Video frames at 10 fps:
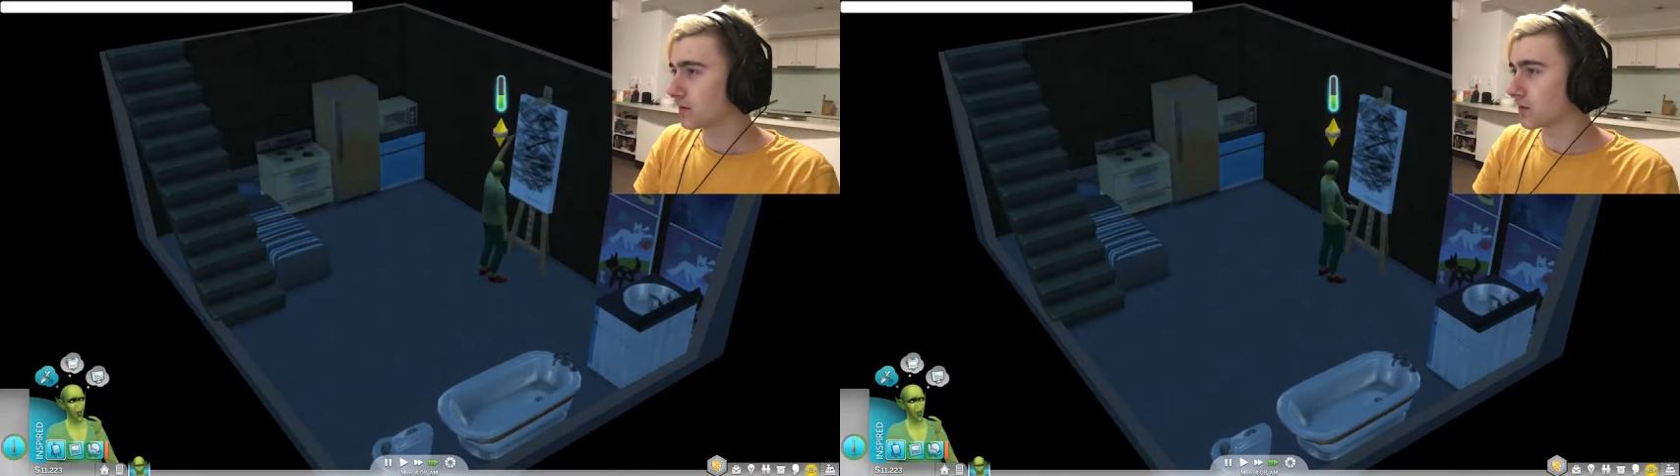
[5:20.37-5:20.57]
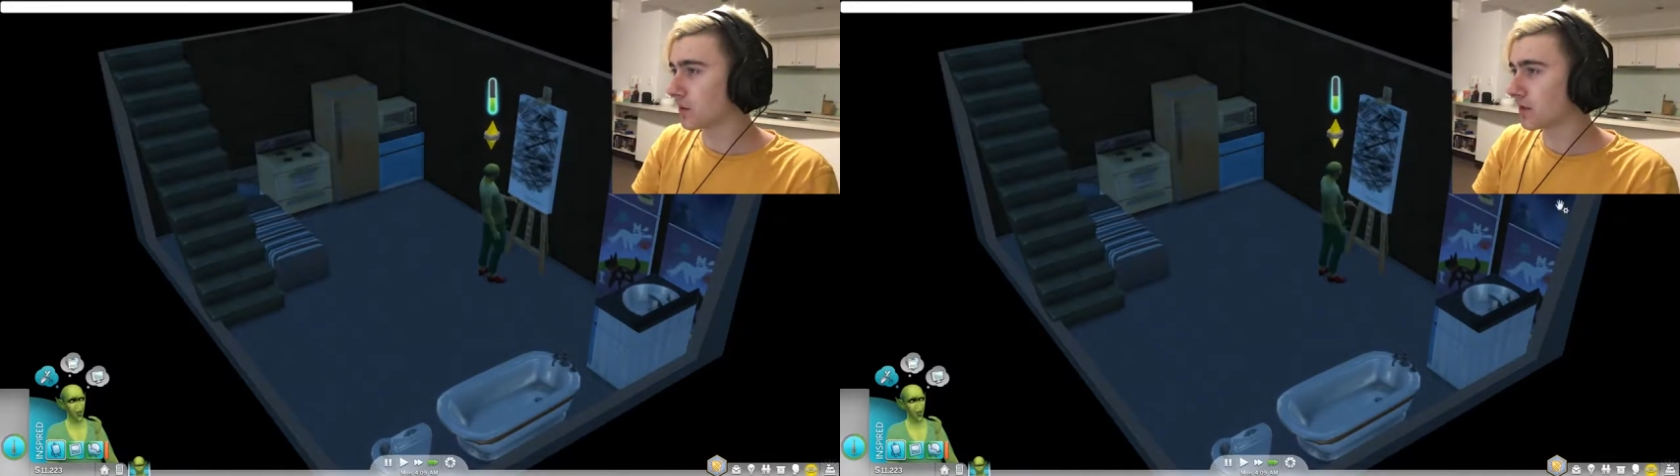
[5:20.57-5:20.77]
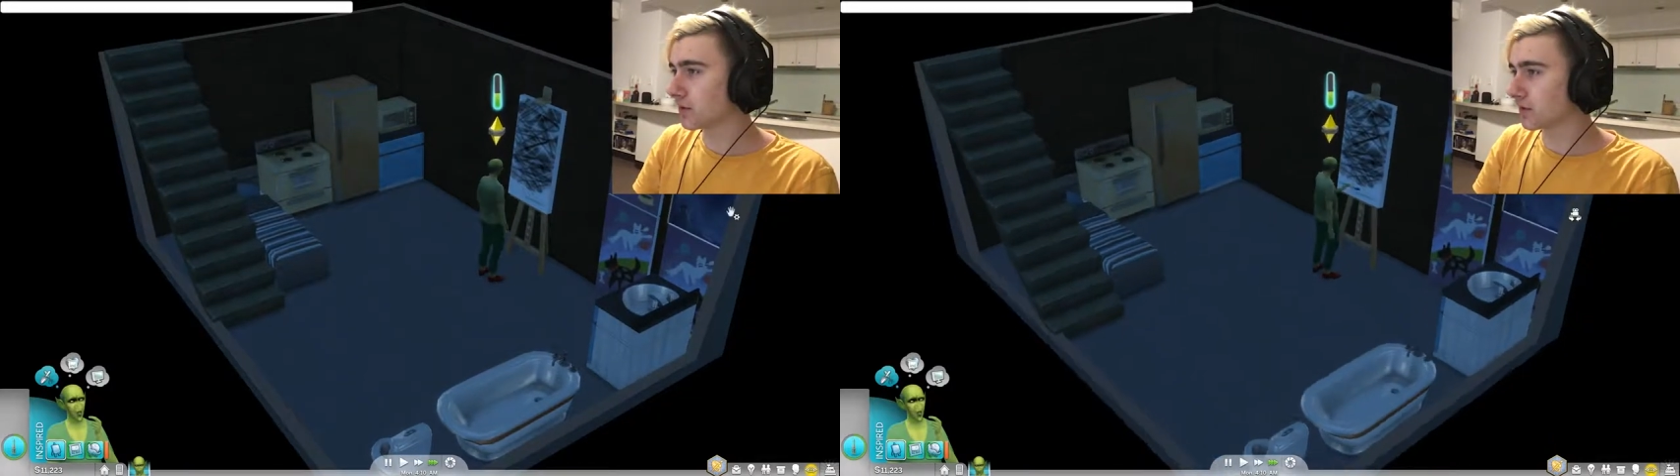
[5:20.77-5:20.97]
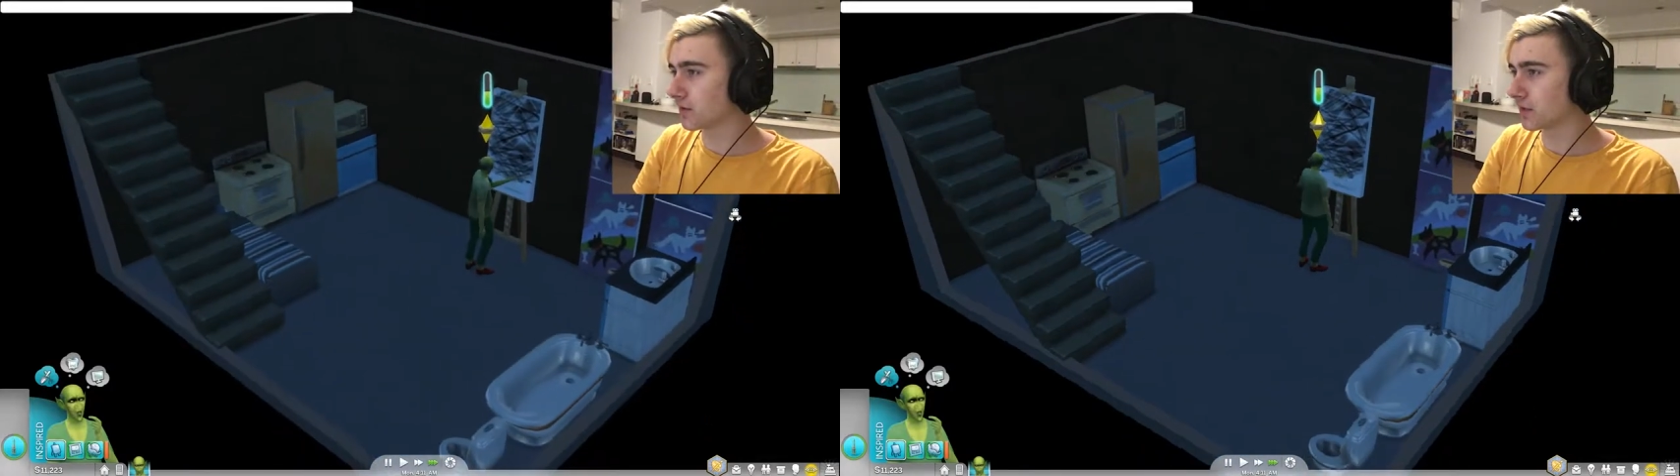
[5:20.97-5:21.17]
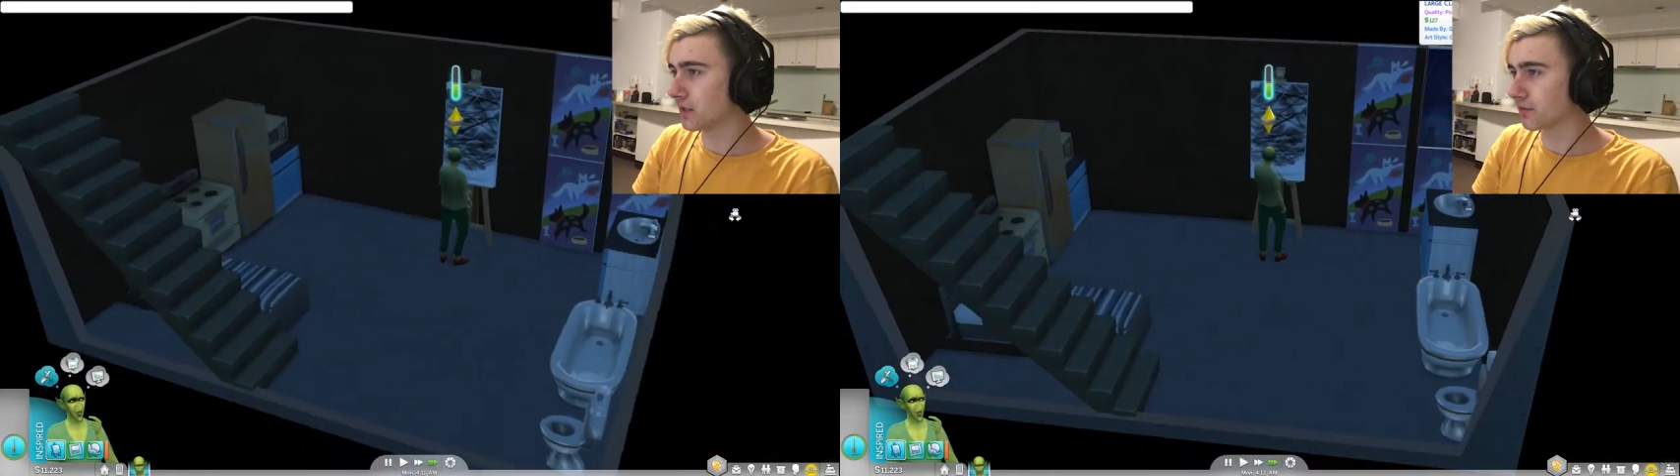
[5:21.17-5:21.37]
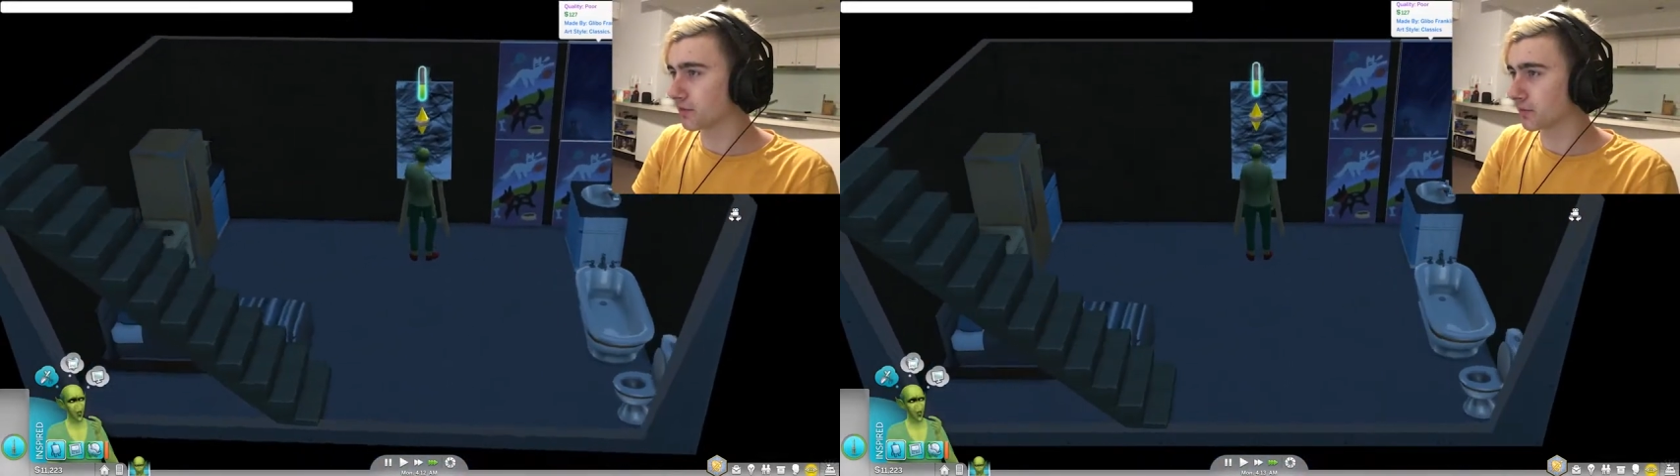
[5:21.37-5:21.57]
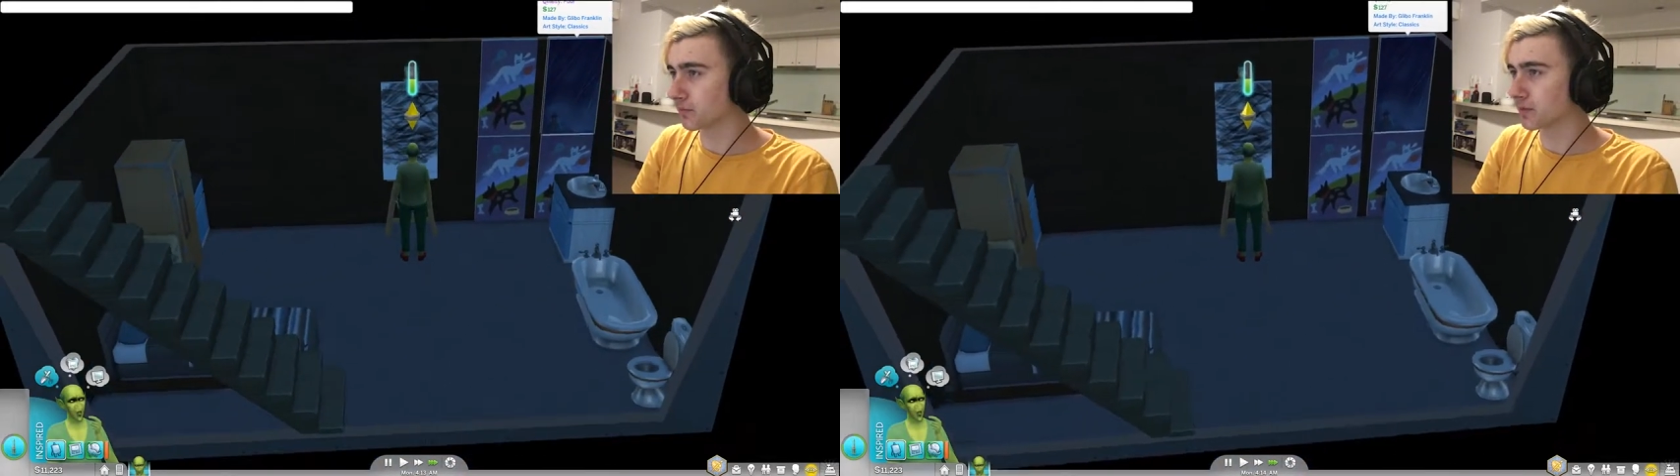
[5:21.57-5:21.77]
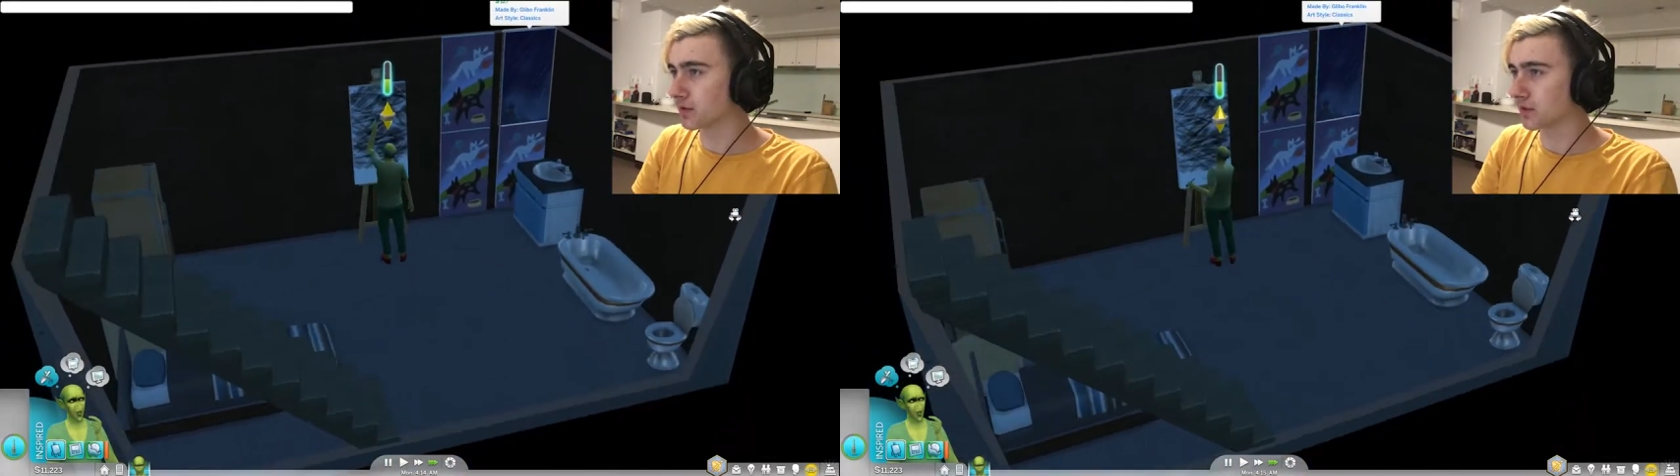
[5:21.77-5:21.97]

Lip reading: So as you can see from